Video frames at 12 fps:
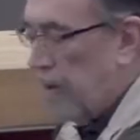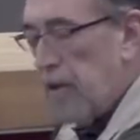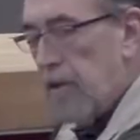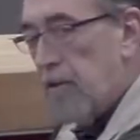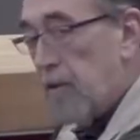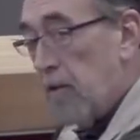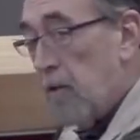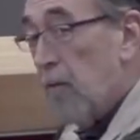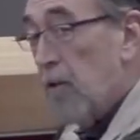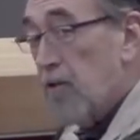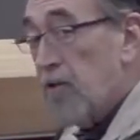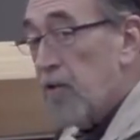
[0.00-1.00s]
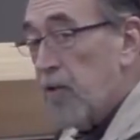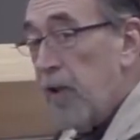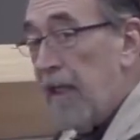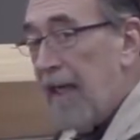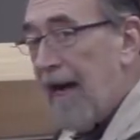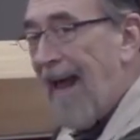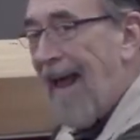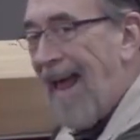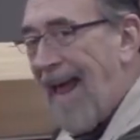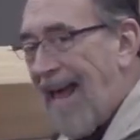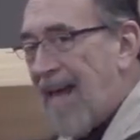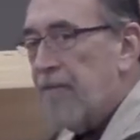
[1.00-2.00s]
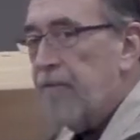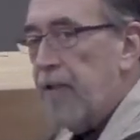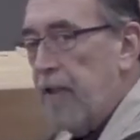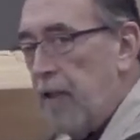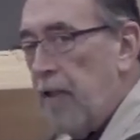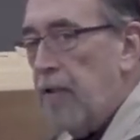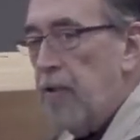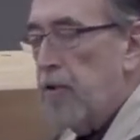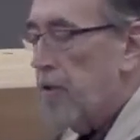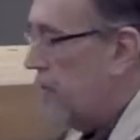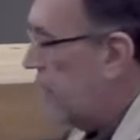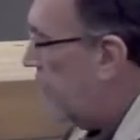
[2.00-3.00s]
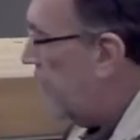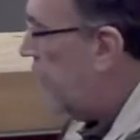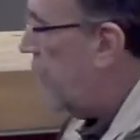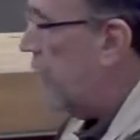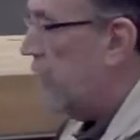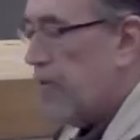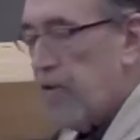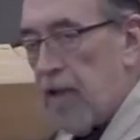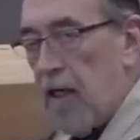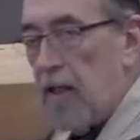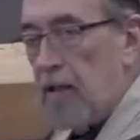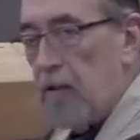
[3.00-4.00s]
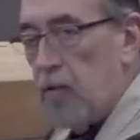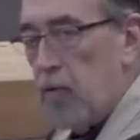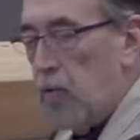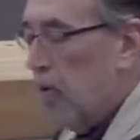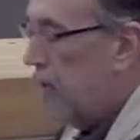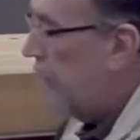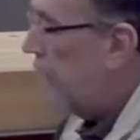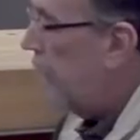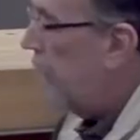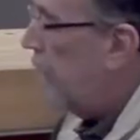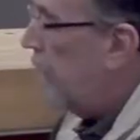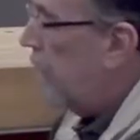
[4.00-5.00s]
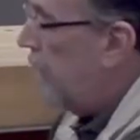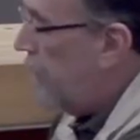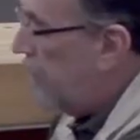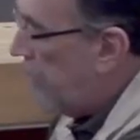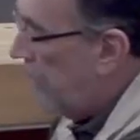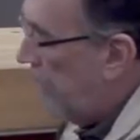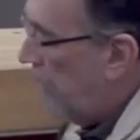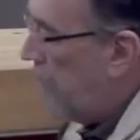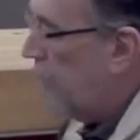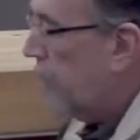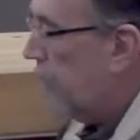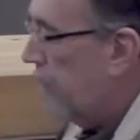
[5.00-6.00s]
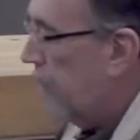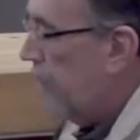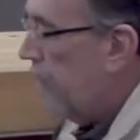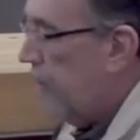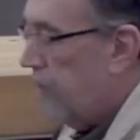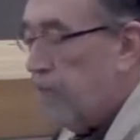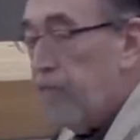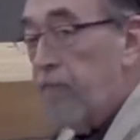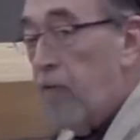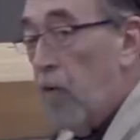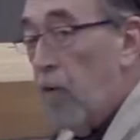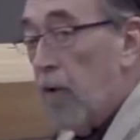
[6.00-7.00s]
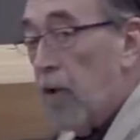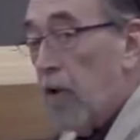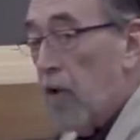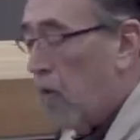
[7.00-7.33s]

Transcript: is almost three and a half inches thick solid wood. This apron is four and a